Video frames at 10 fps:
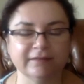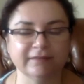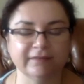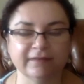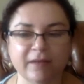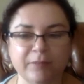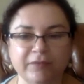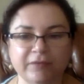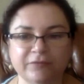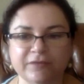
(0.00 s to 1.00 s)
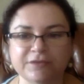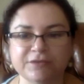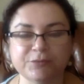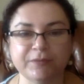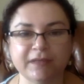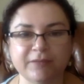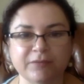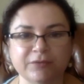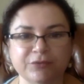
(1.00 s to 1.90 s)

in a couple of years to be able